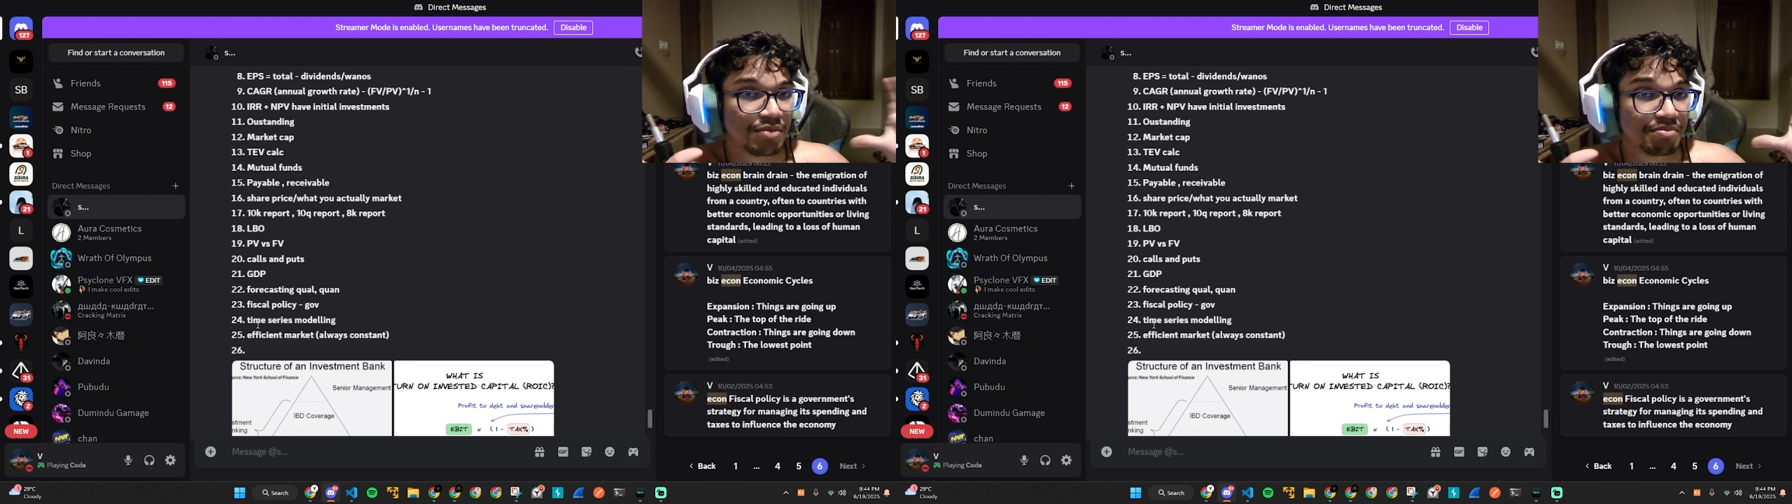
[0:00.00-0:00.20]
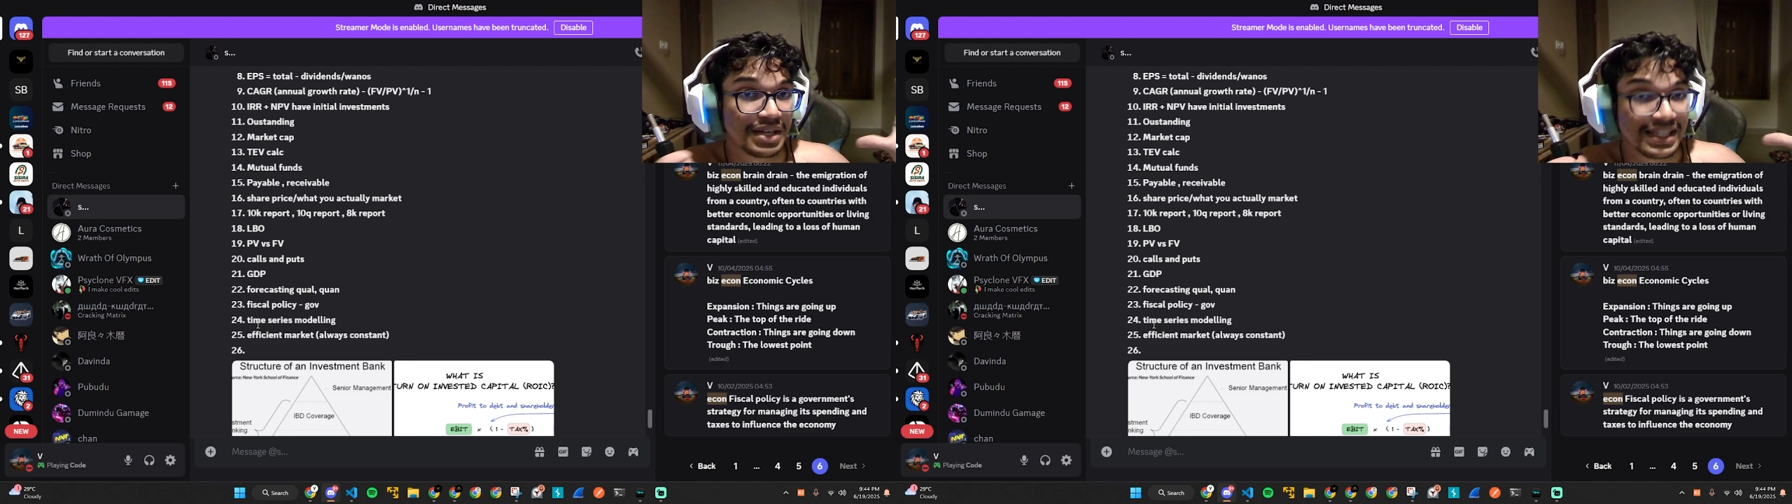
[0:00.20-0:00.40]

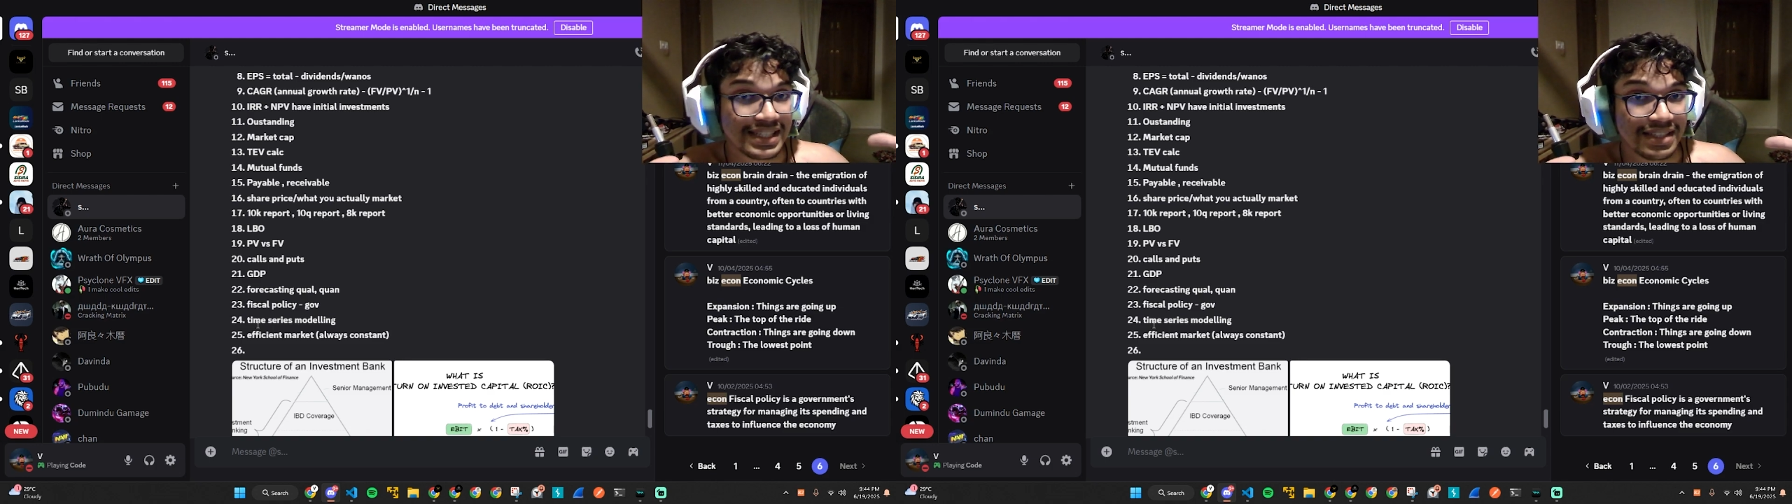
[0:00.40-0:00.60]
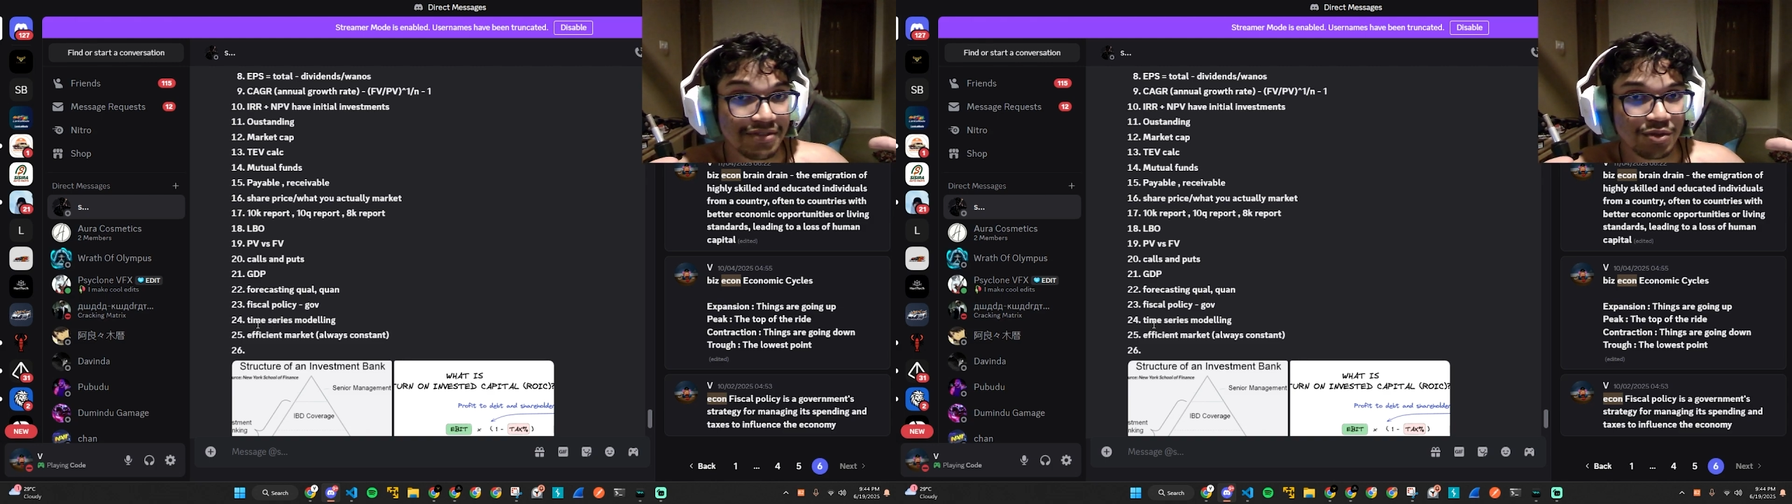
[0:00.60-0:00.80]

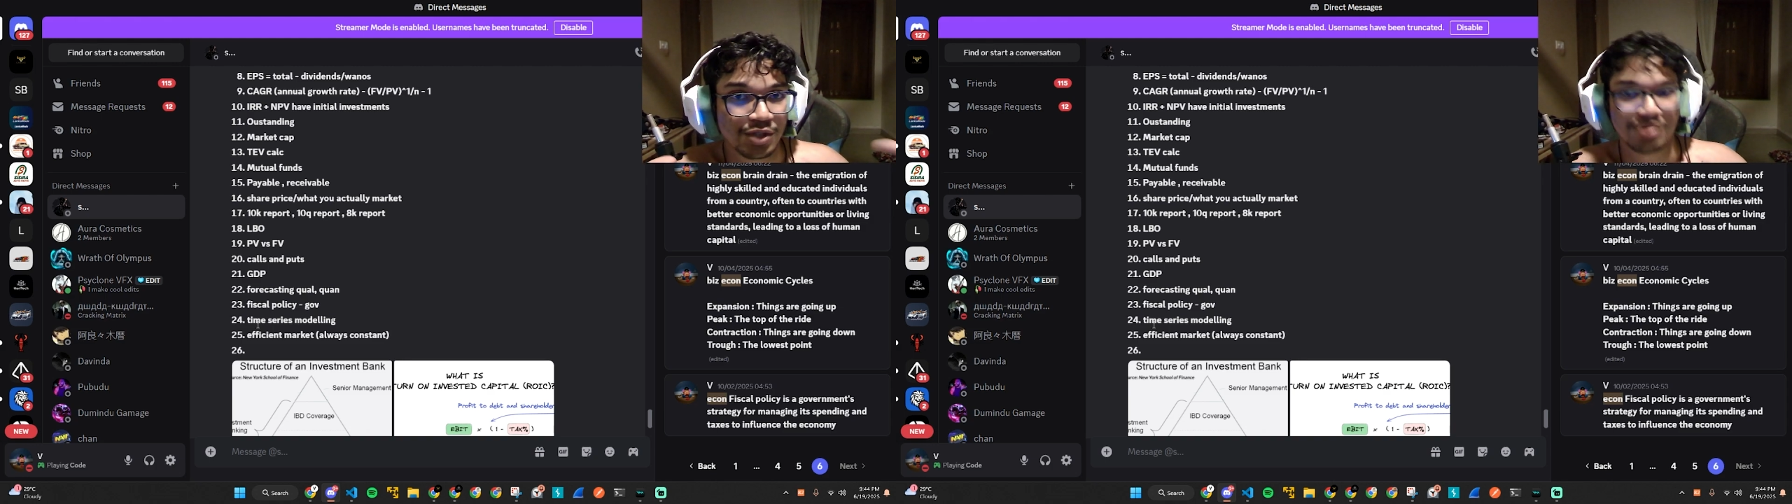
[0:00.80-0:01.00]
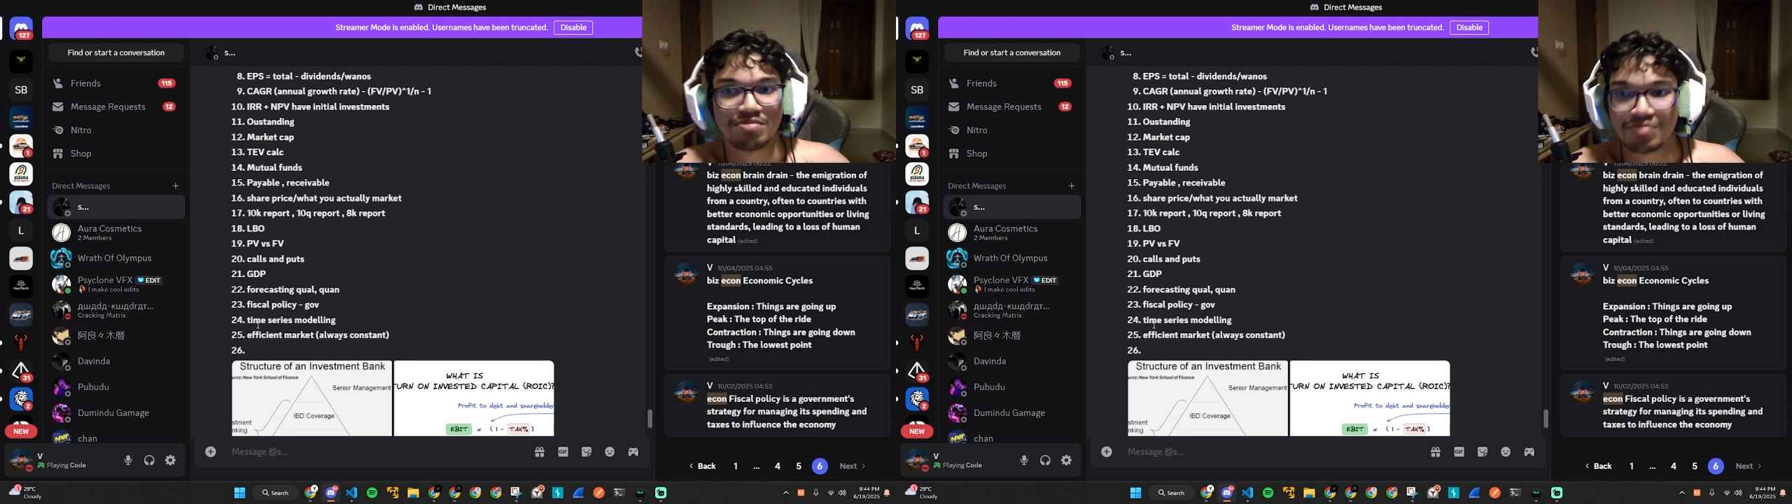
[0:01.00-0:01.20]
predicting the
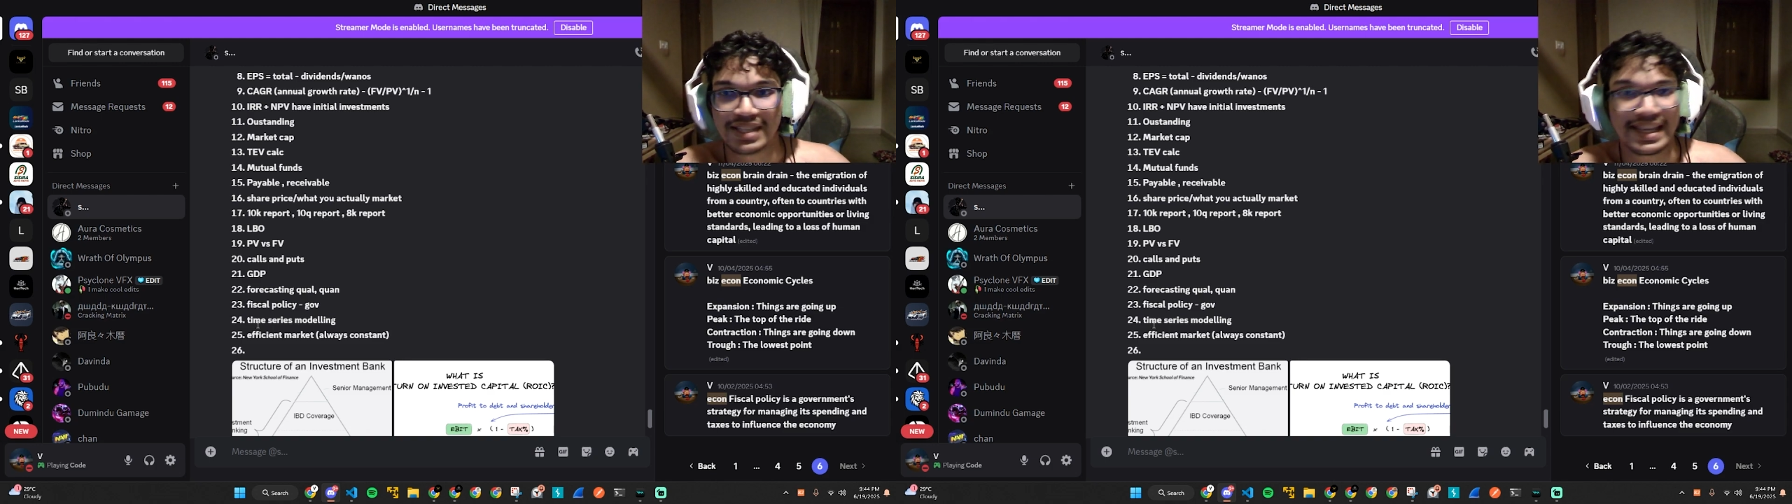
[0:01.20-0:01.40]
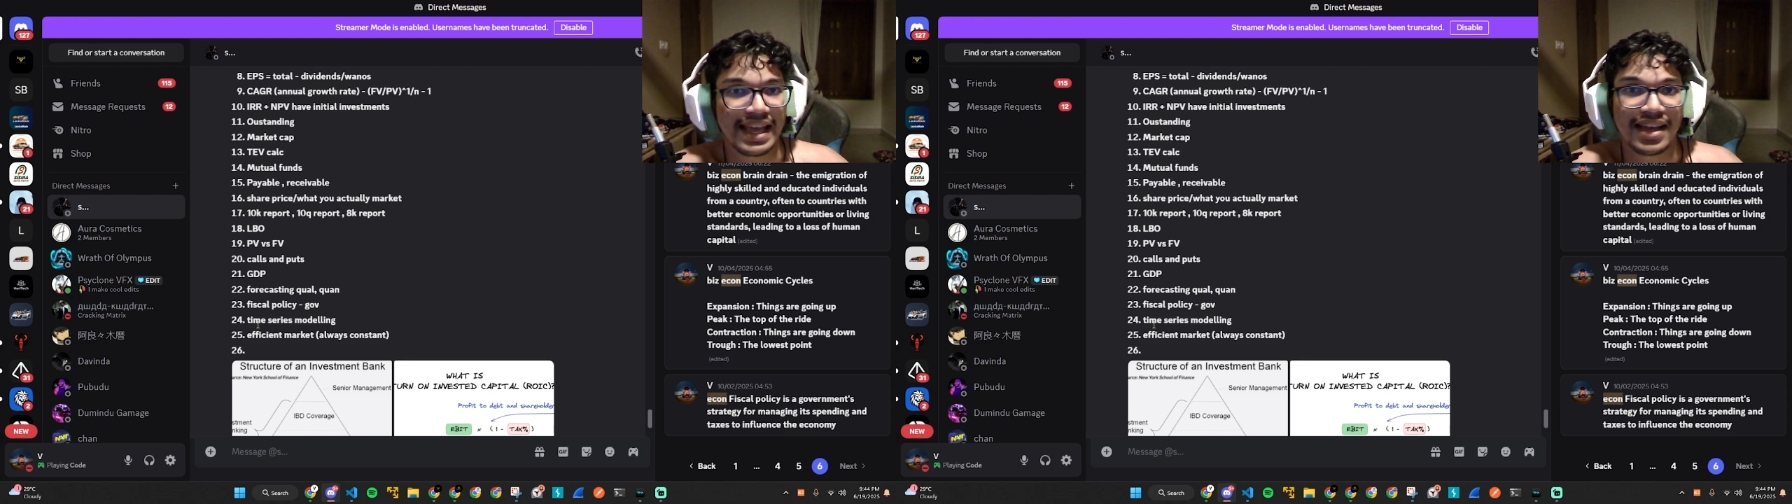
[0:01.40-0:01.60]
future with
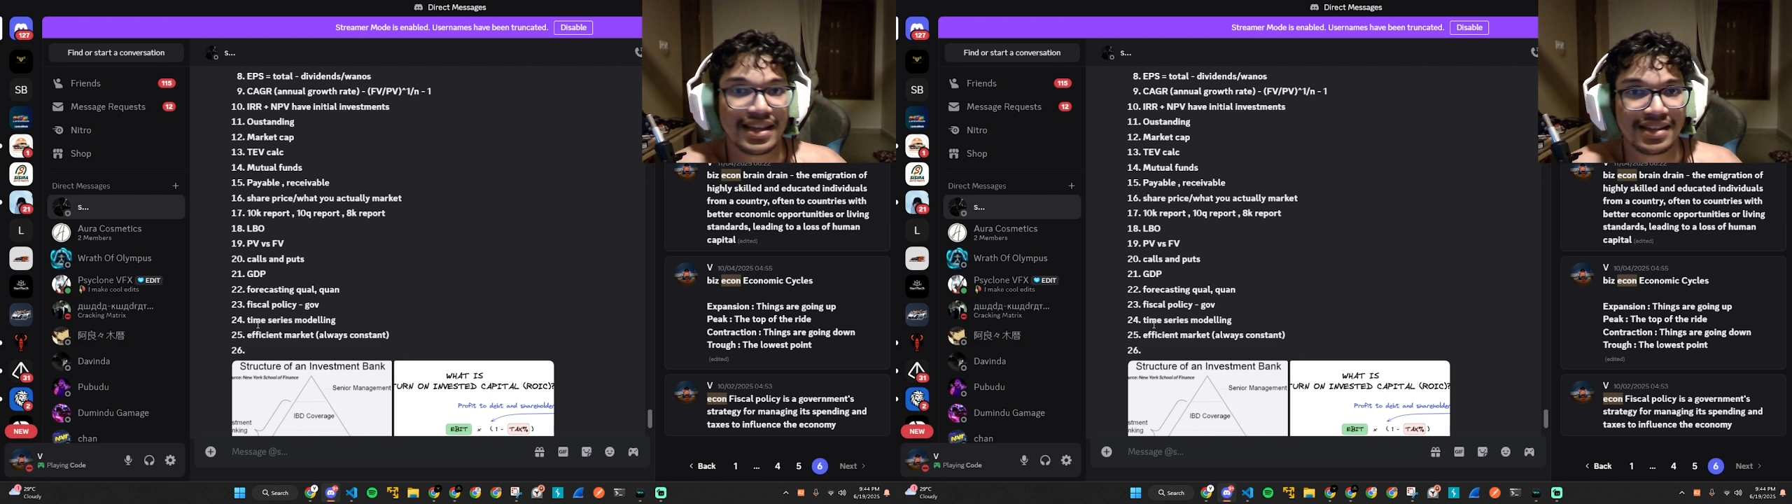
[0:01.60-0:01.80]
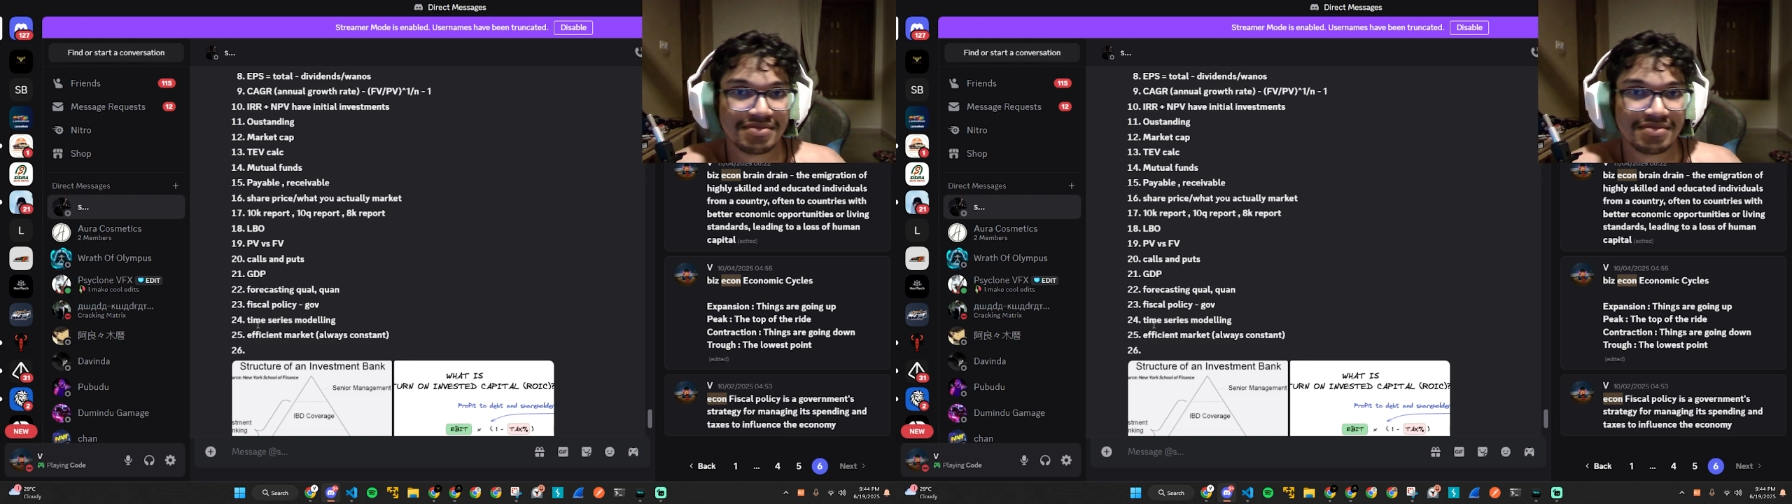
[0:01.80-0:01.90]
the AI.